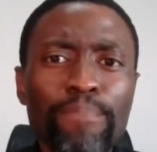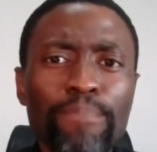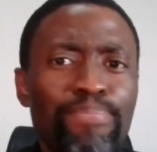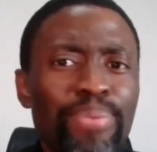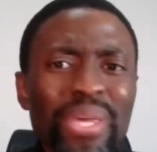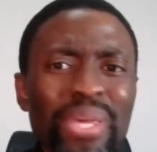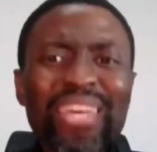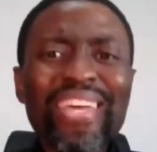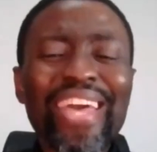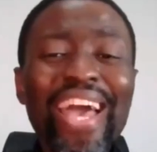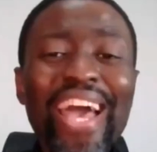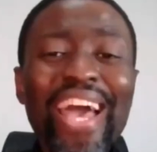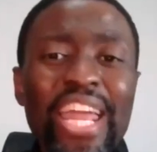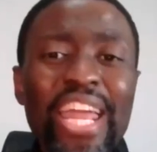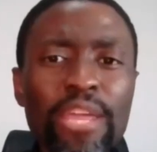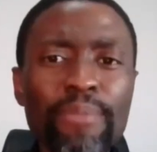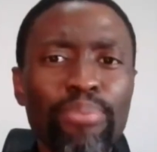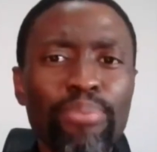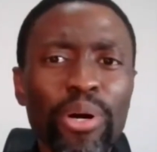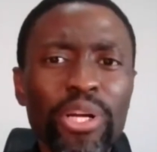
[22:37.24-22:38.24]
be
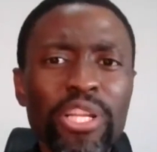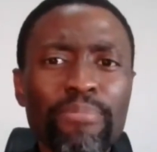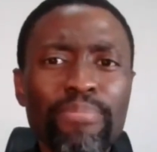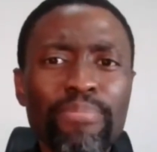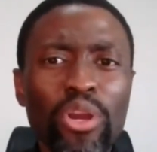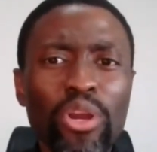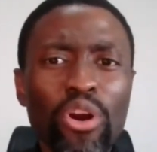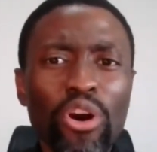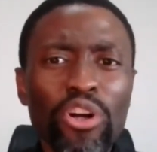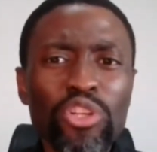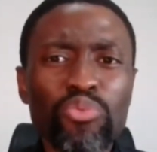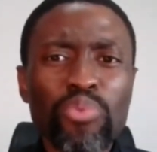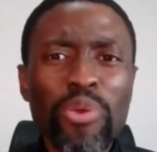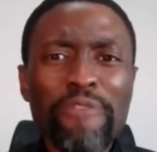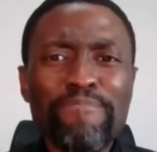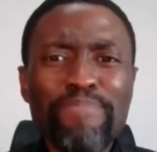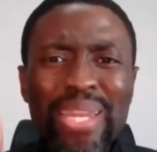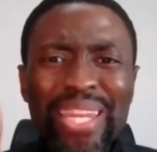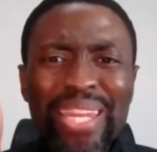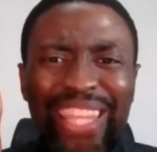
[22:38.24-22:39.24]
anybody because
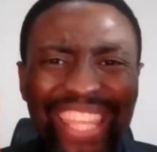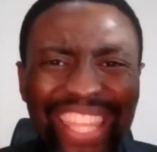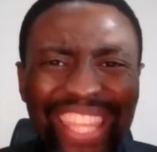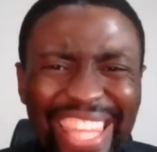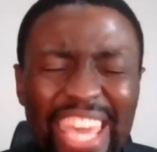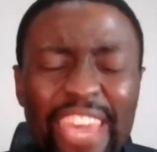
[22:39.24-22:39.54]
we've been